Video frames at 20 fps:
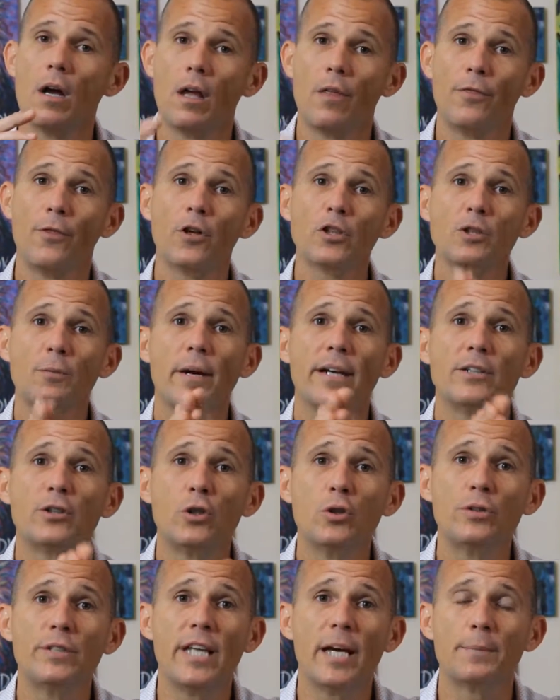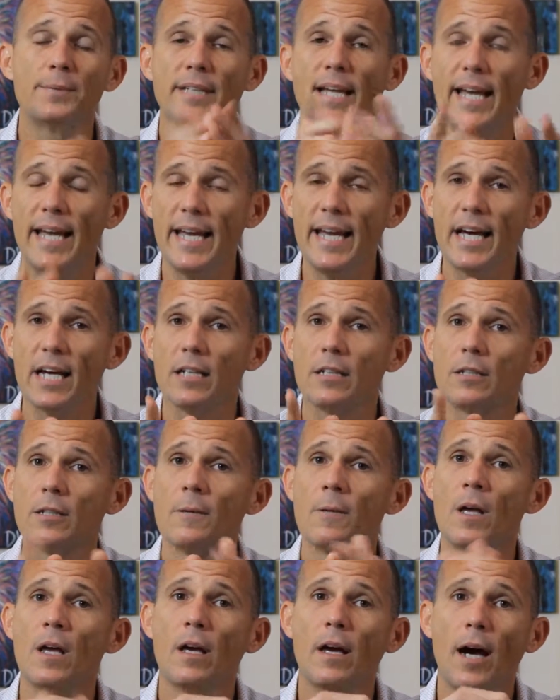those are my 2 tips. And
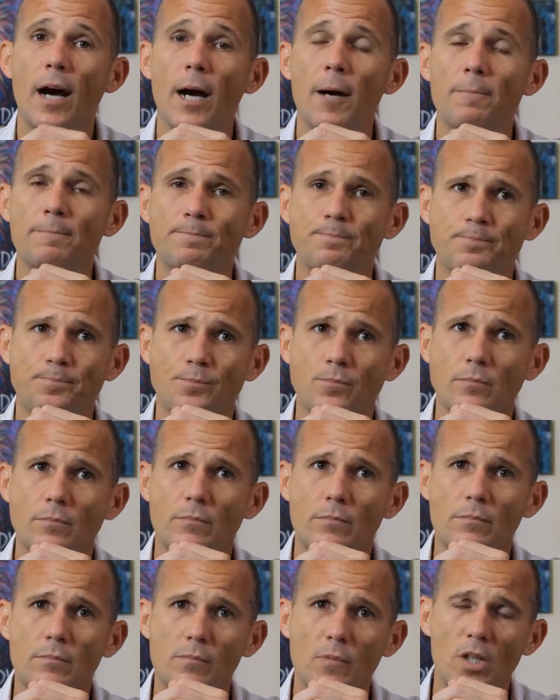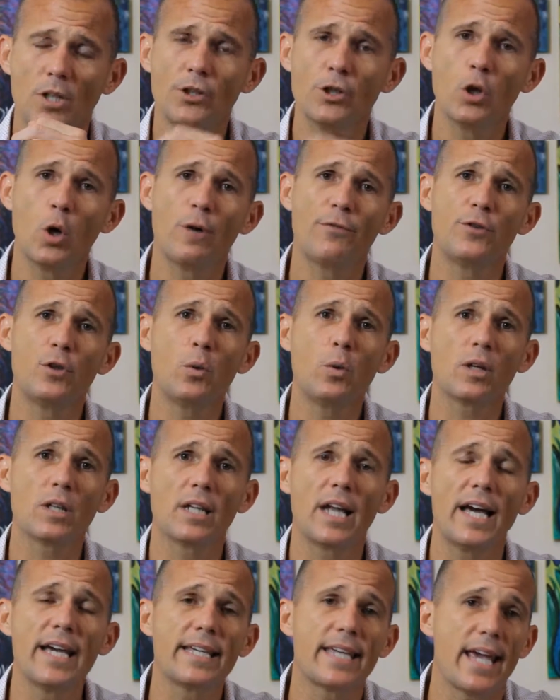if you would
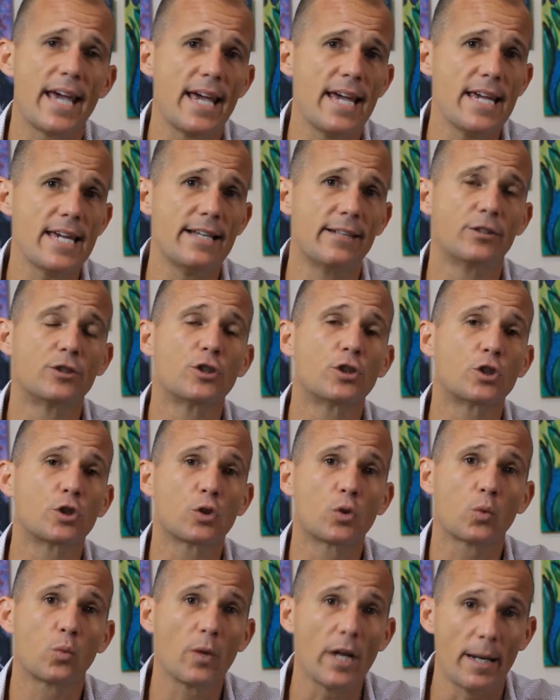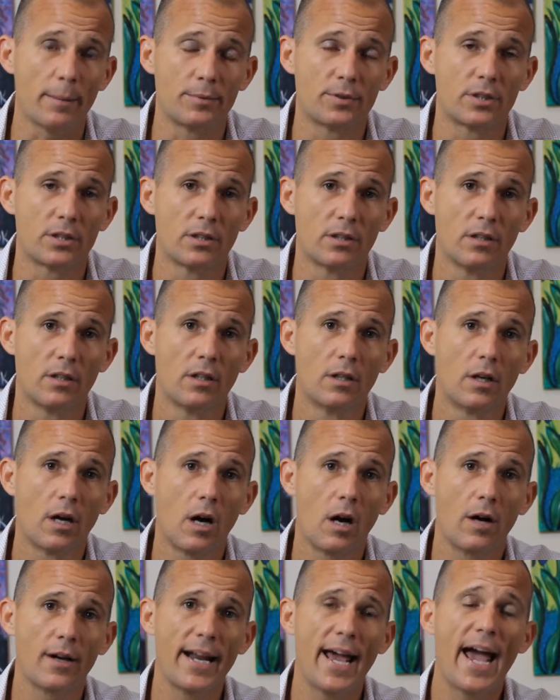like a script
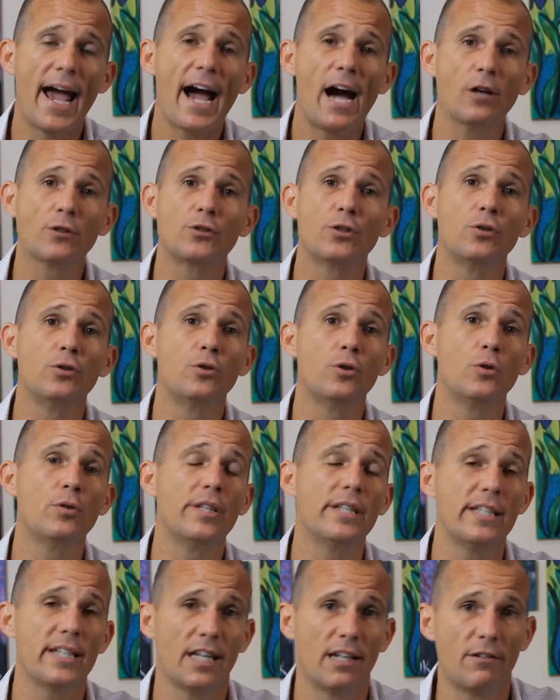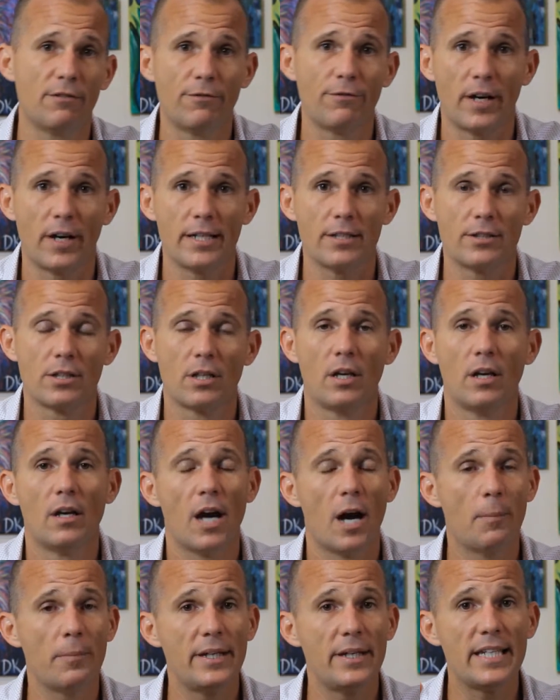on how to do the invite,
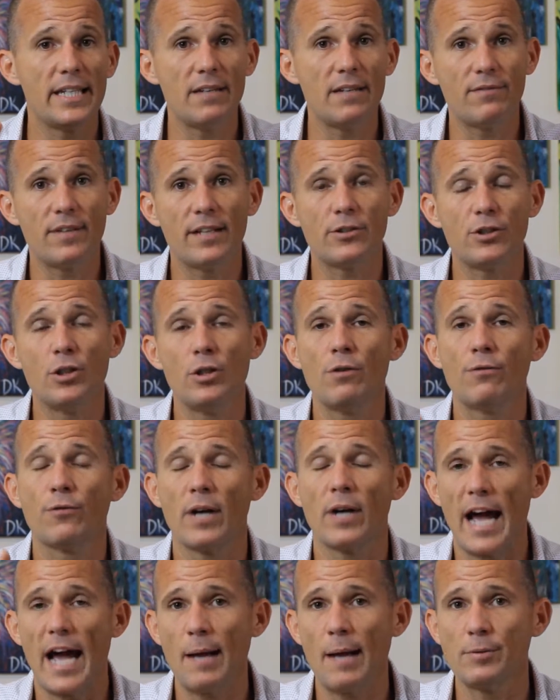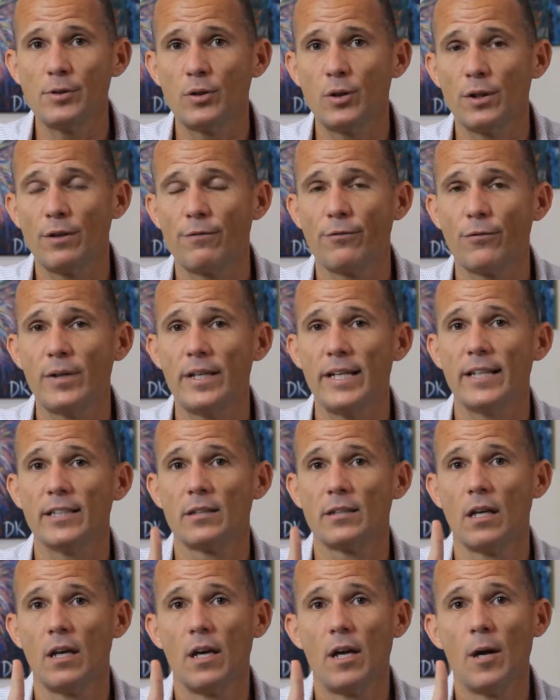I'm going to give that to you for absolutely free
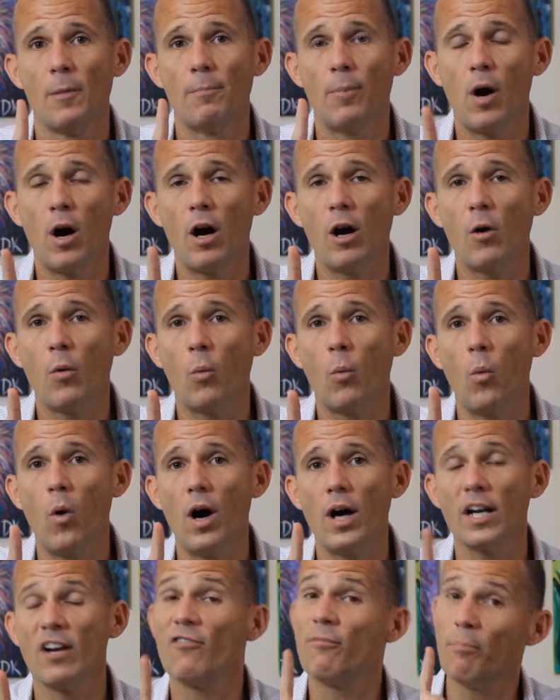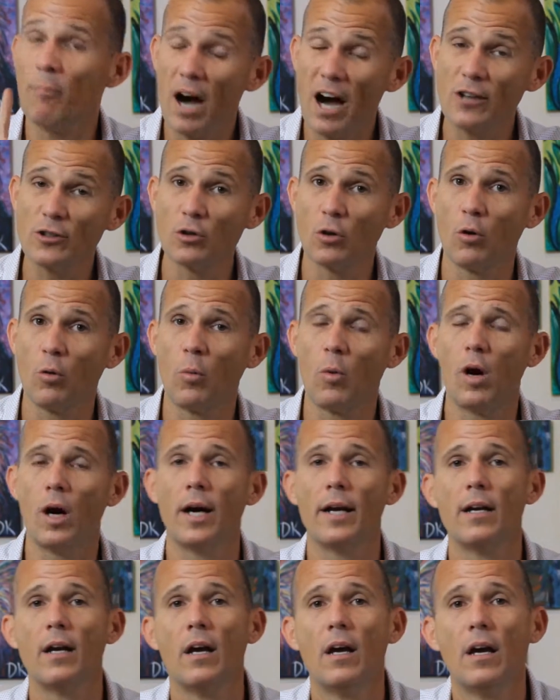as part 1 of module
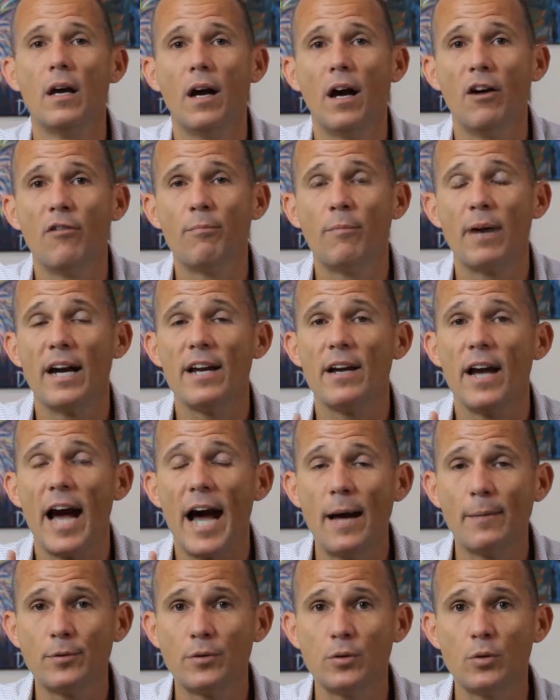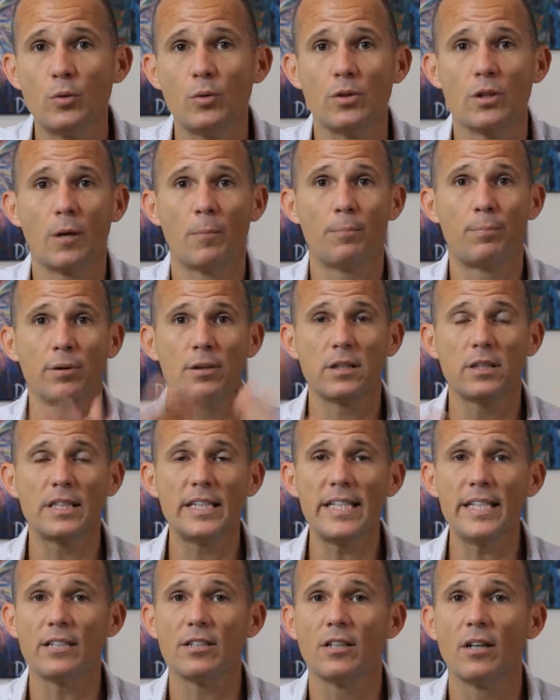1 of my absolute
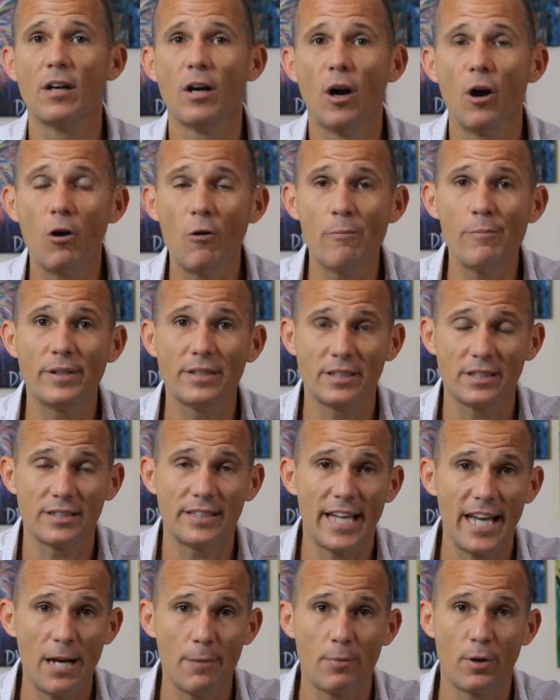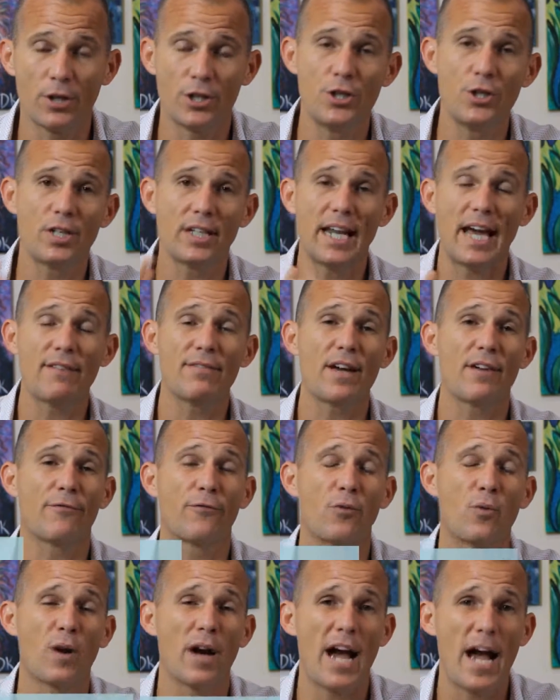complete home business handbook. You can have that
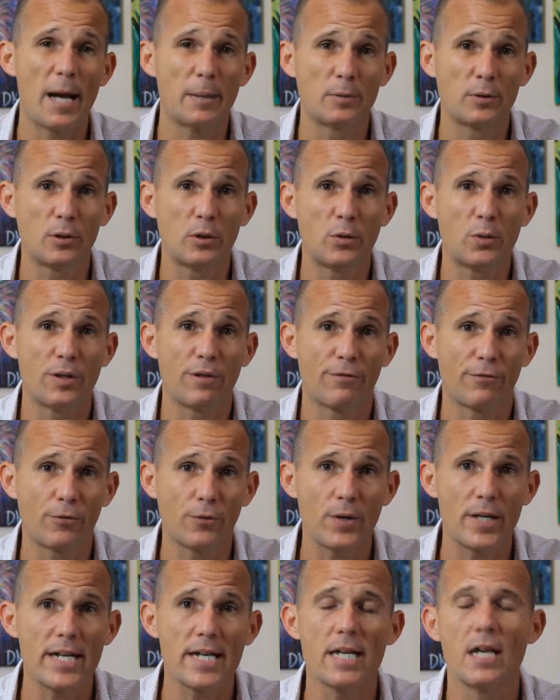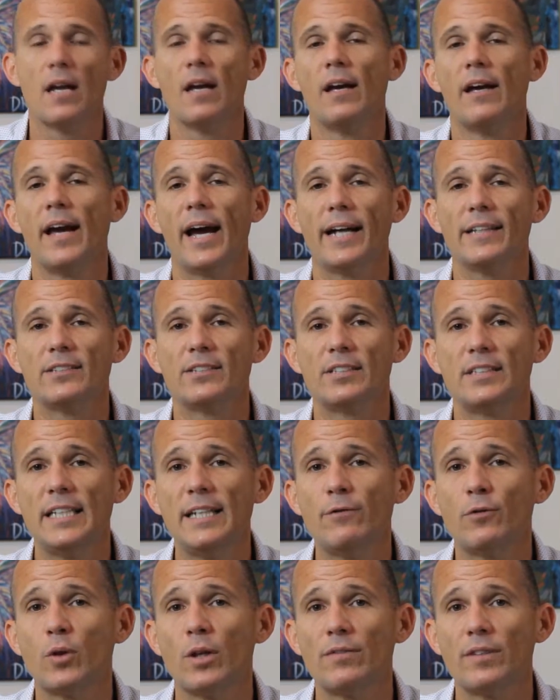for absolutely free at
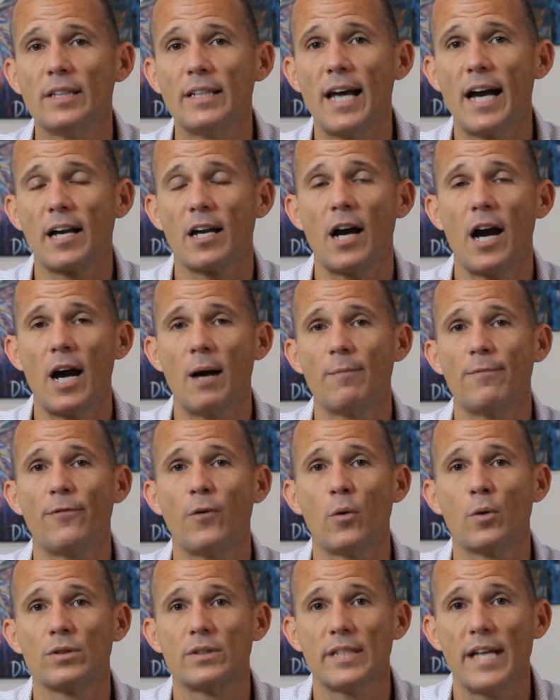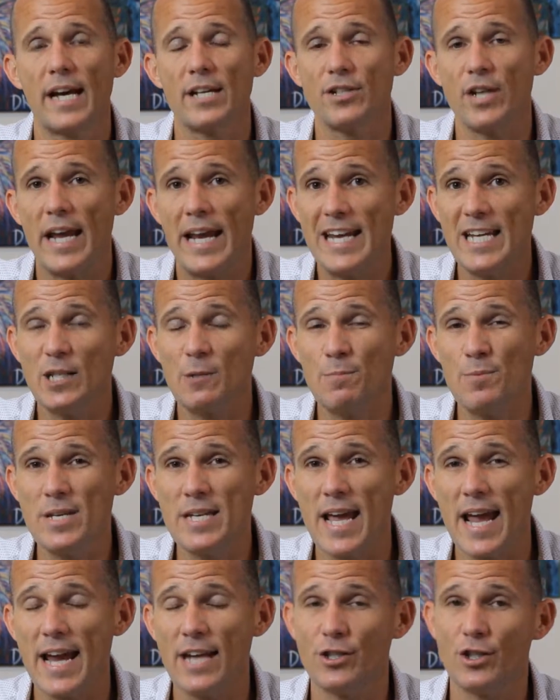
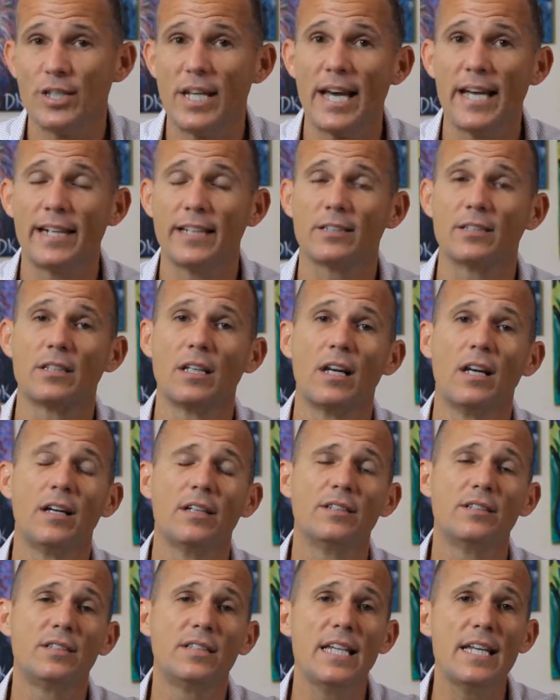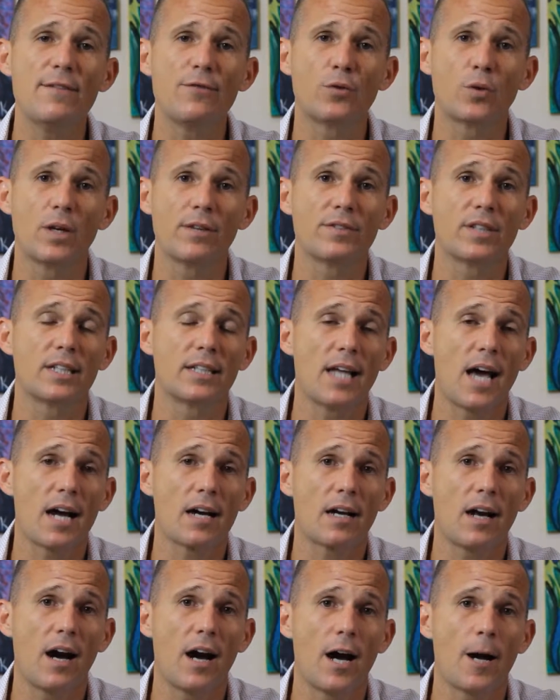stevekrivda.com/HBH. Again, it's
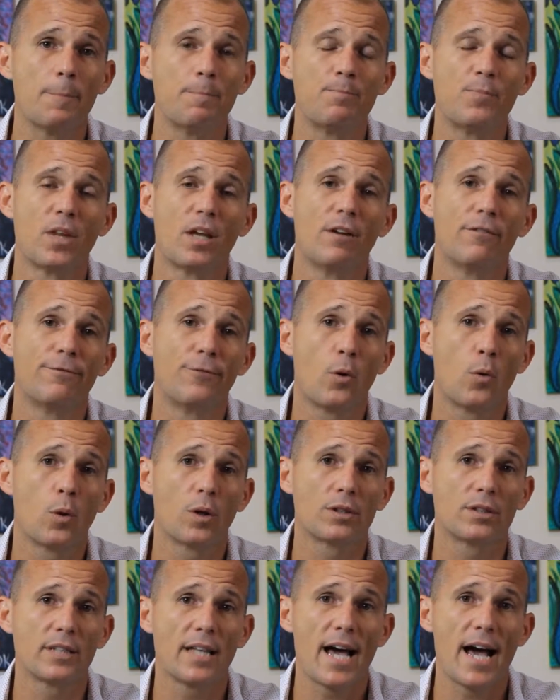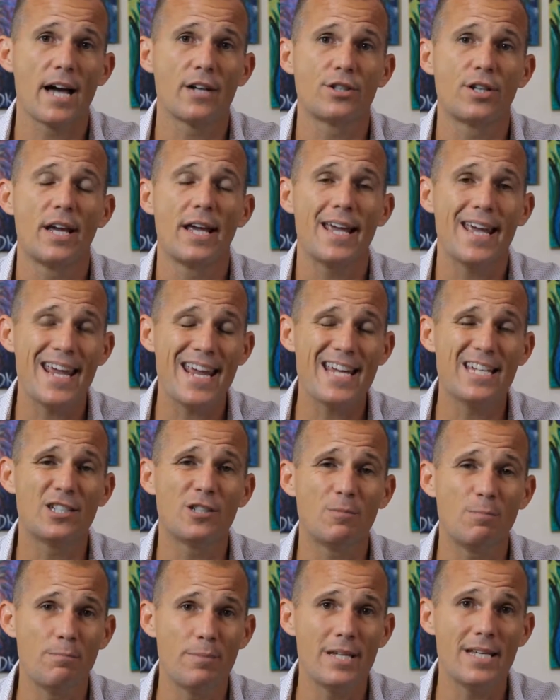
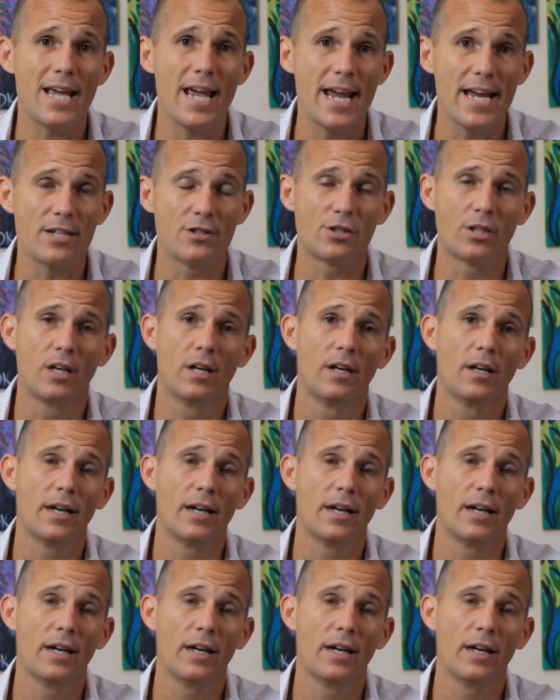stevekrivda.com/HBH.